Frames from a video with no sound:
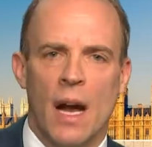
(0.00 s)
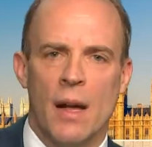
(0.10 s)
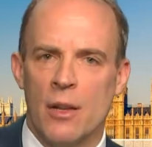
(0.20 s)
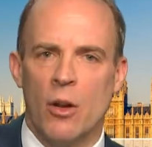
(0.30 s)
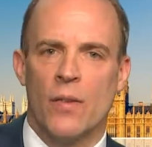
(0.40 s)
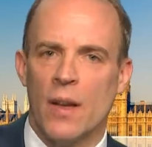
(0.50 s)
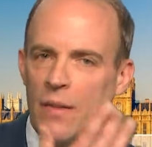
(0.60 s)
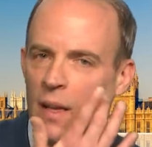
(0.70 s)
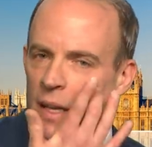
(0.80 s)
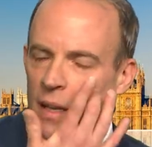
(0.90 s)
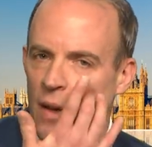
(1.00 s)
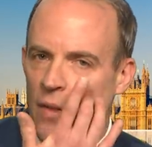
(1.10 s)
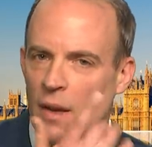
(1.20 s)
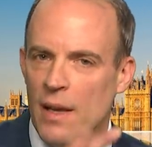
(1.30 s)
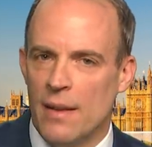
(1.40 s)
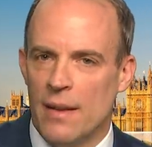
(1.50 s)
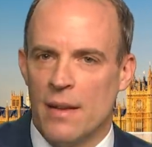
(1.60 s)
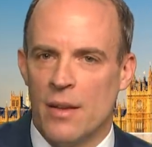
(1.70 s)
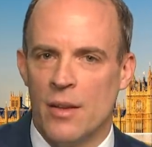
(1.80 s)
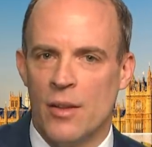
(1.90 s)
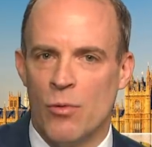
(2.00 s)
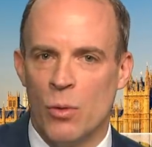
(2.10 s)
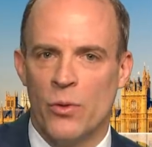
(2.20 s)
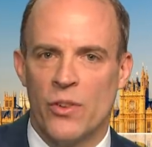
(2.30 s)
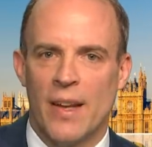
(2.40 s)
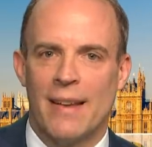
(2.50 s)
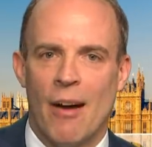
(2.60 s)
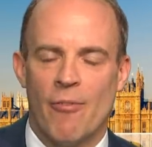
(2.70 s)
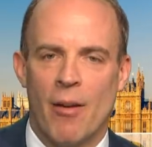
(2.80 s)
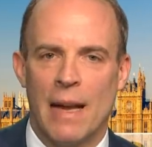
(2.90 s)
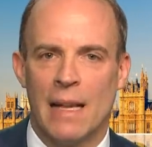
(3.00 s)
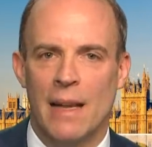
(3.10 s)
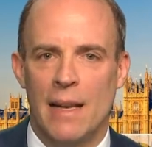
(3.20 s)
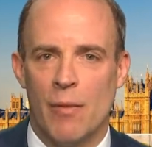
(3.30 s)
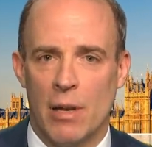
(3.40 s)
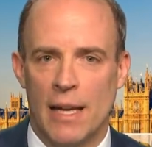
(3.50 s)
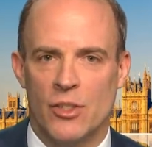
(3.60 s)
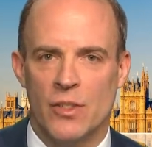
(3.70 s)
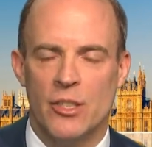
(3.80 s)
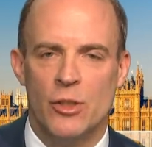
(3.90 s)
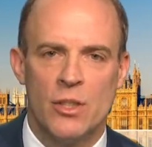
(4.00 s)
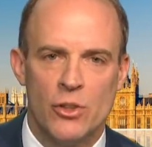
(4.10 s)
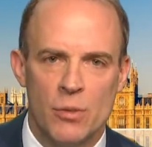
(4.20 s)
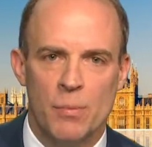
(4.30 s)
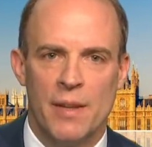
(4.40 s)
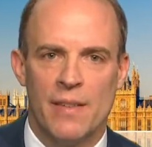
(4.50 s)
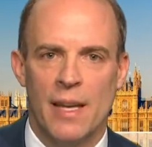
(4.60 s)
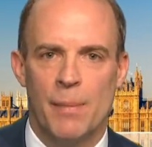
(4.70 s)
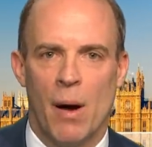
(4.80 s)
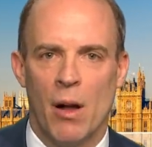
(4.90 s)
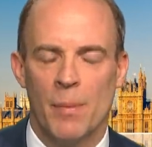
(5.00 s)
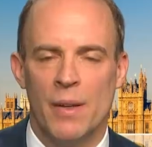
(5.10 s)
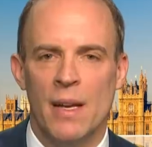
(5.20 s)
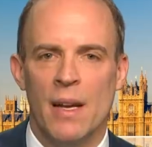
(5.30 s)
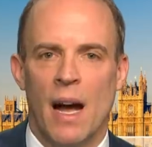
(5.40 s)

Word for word: uh, look, the, the the, the rules are set out very clearly in relation to this. You shouldn't mislead Parliament.